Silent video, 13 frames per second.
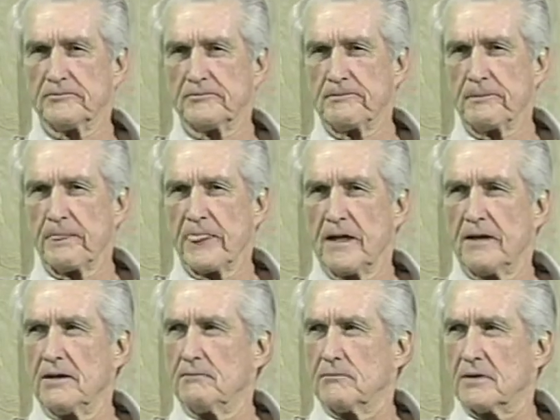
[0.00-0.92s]
How did you
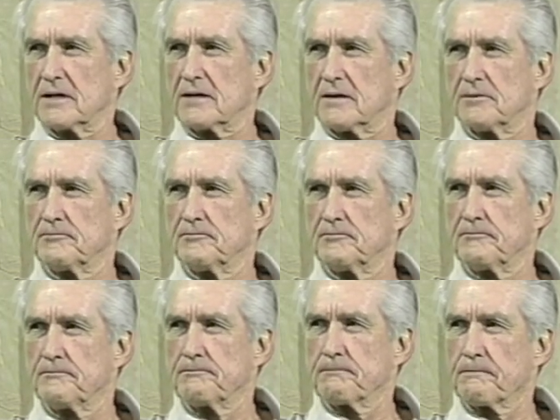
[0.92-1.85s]
feel about
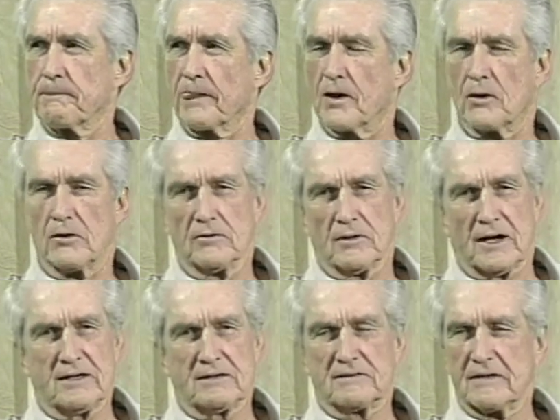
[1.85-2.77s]
starting the choir? Oh,
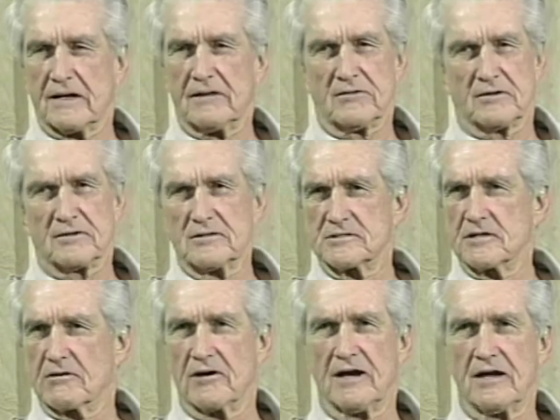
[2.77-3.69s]
I thought it was a
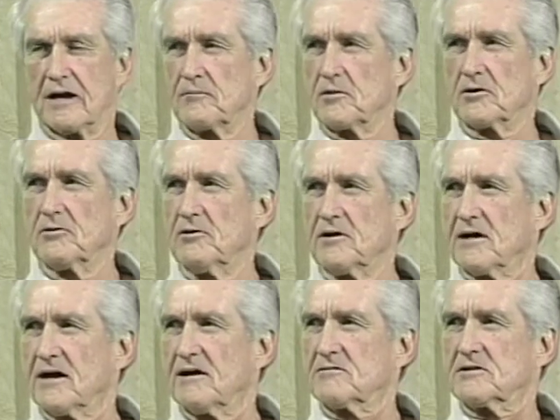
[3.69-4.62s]
great opportunity.
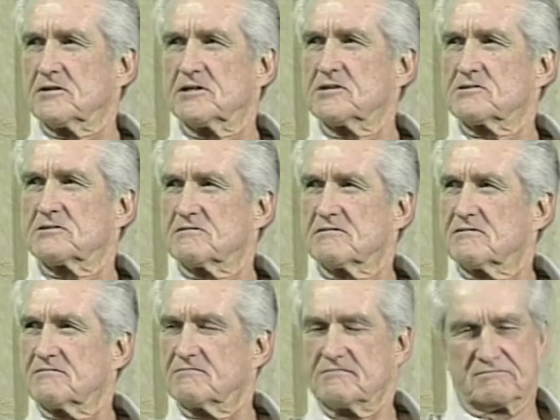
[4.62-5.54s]
I was just
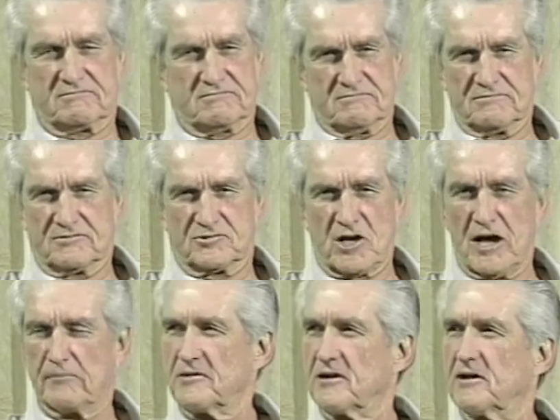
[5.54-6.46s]

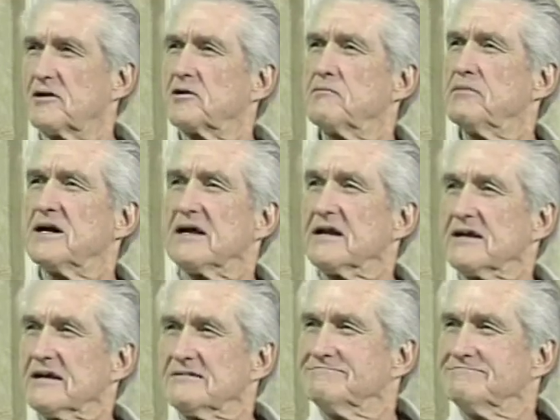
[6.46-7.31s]
champing at the bit.